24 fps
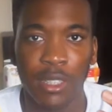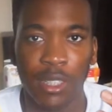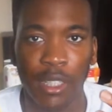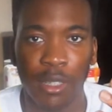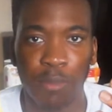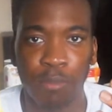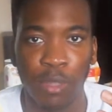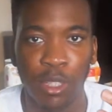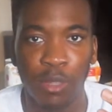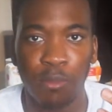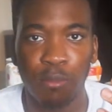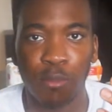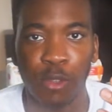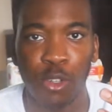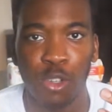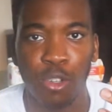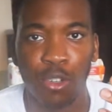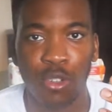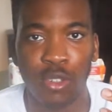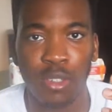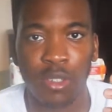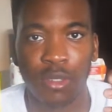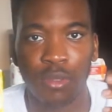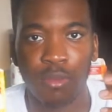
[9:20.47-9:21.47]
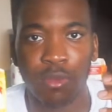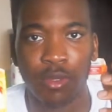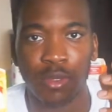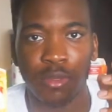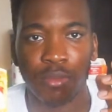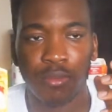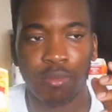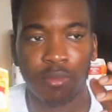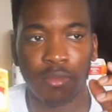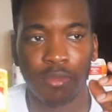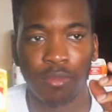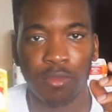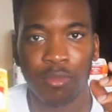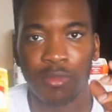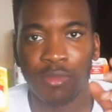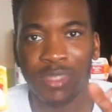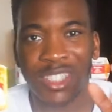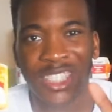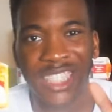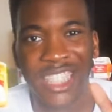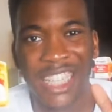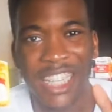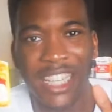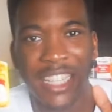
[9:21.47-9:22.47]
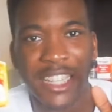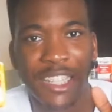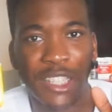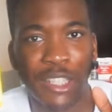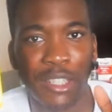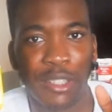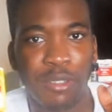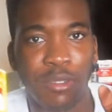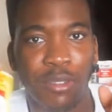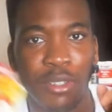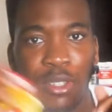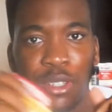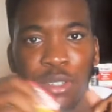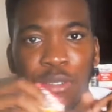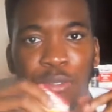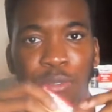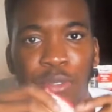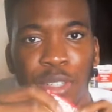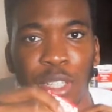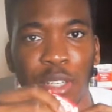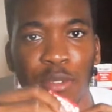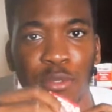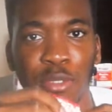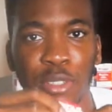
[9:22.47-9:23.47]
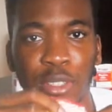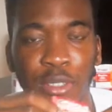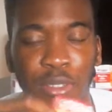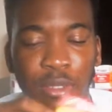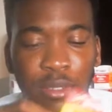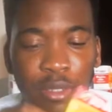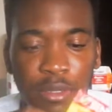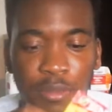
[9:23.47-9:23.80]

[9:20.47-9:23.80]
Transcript: a bit more chickeny flavor.